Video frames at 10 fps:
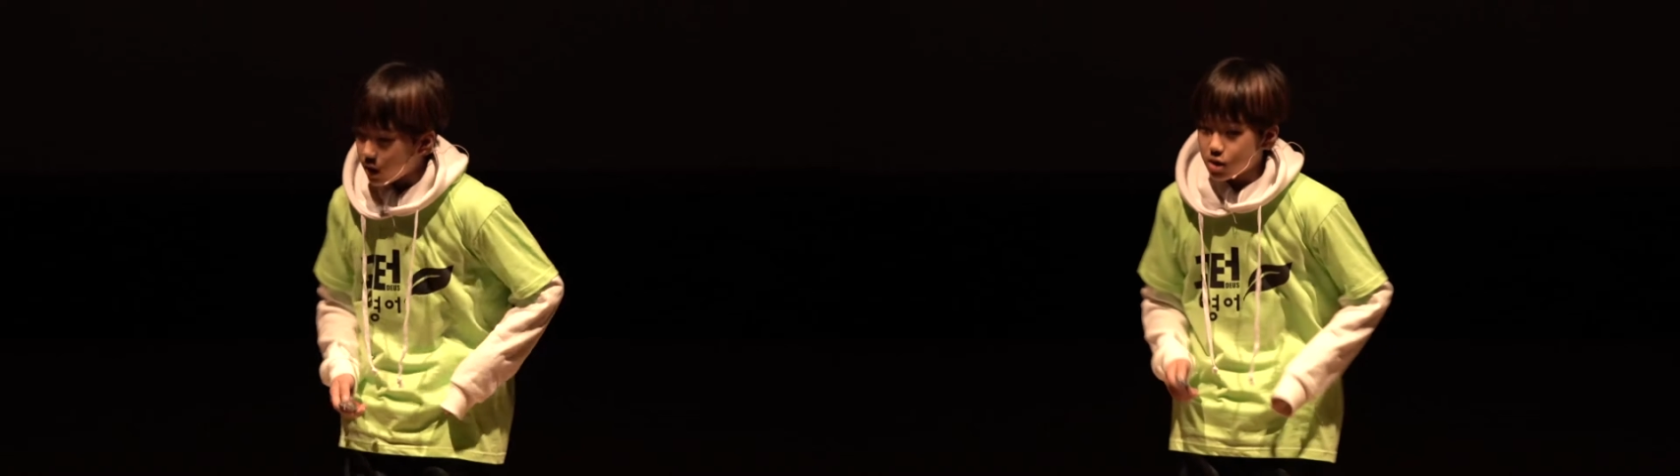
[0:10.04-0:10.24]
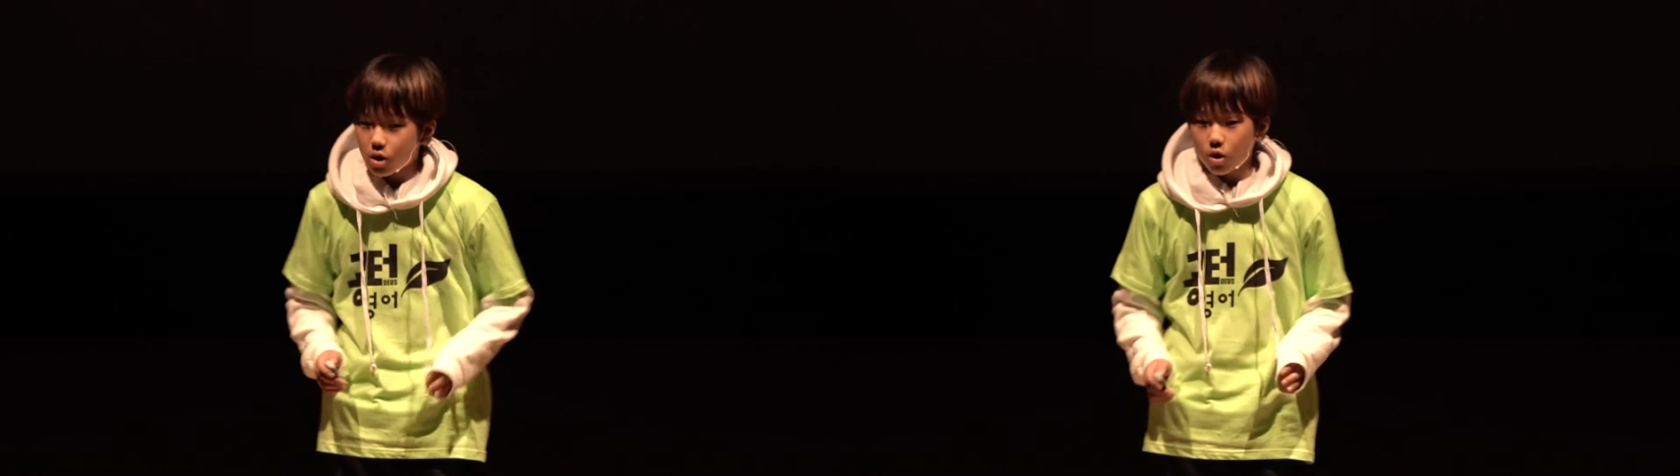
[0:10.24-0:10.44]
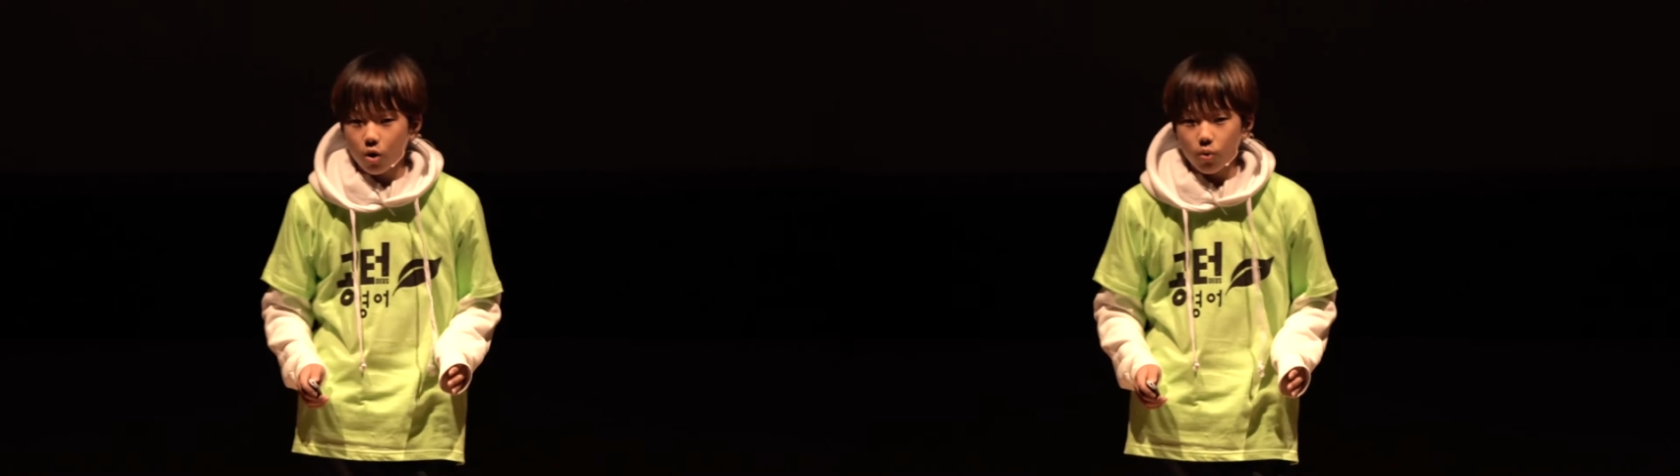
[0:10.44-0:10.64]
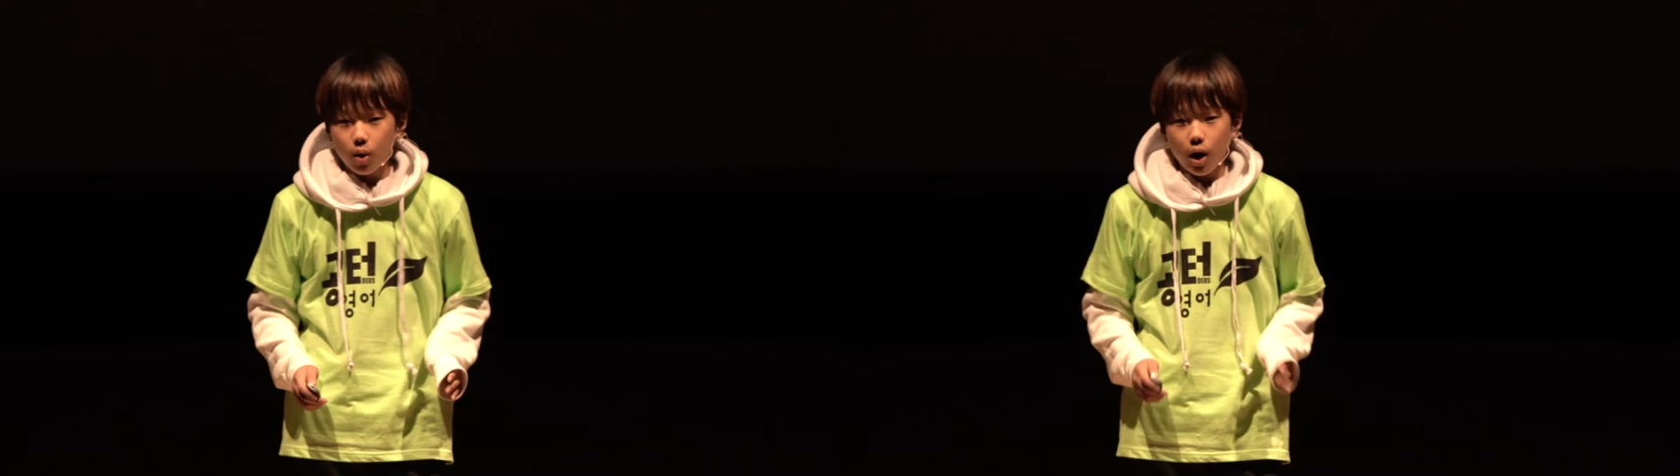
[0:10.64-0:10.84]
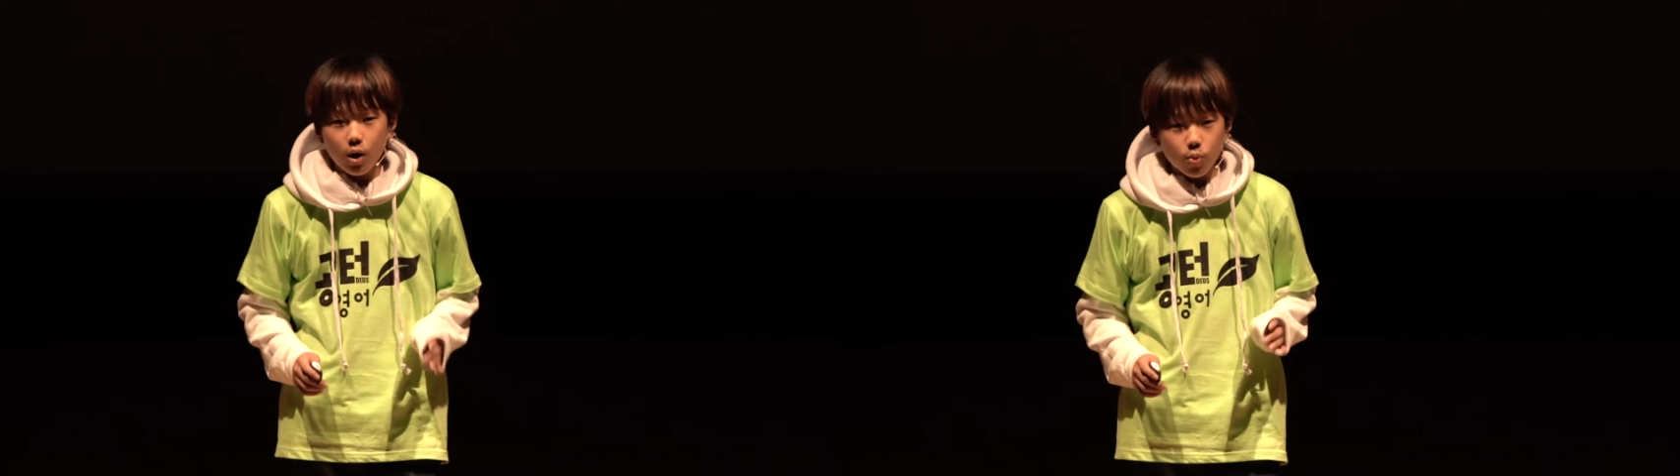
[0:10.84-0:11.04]
days
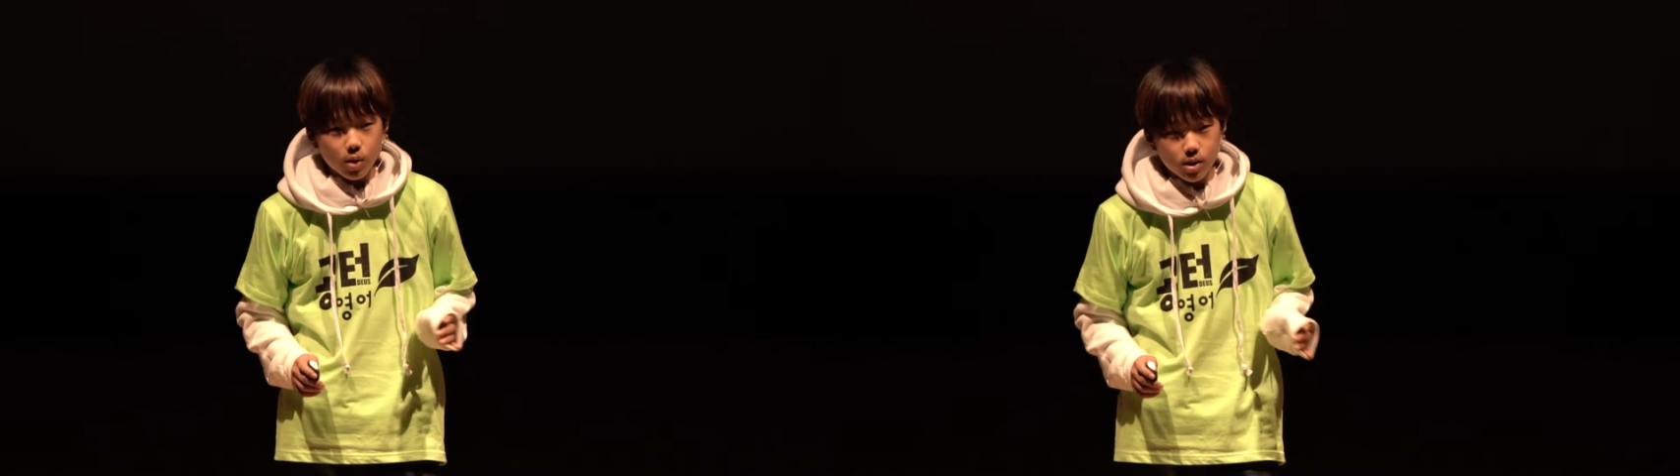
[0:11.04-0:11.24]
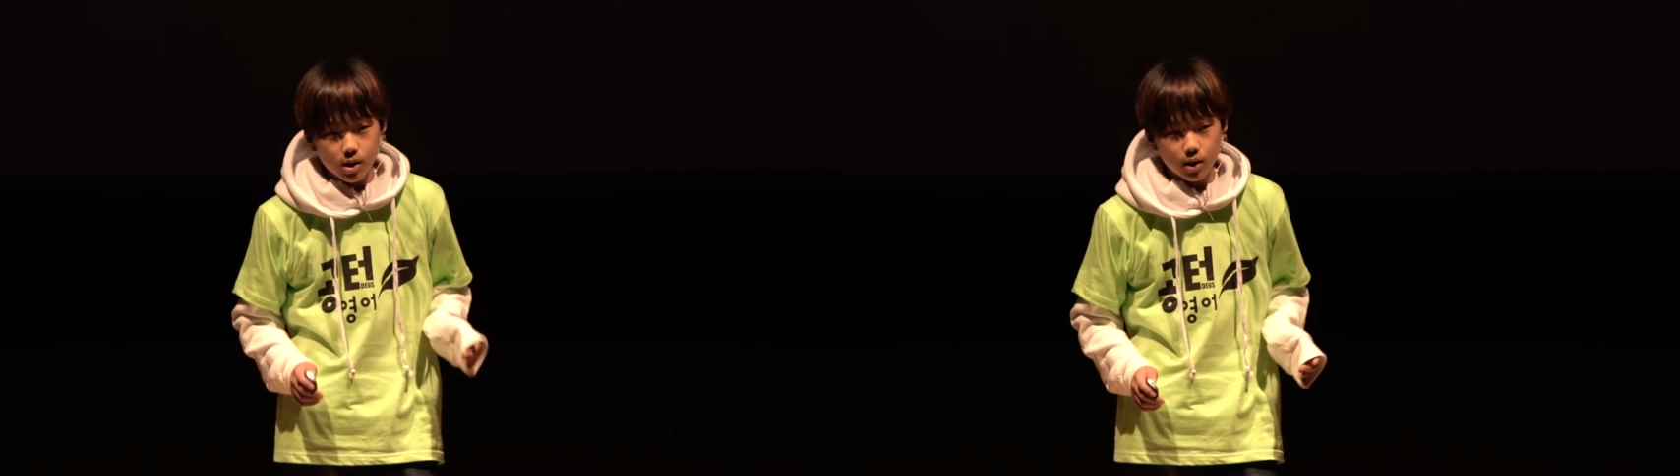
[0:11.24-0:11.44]
ago, I was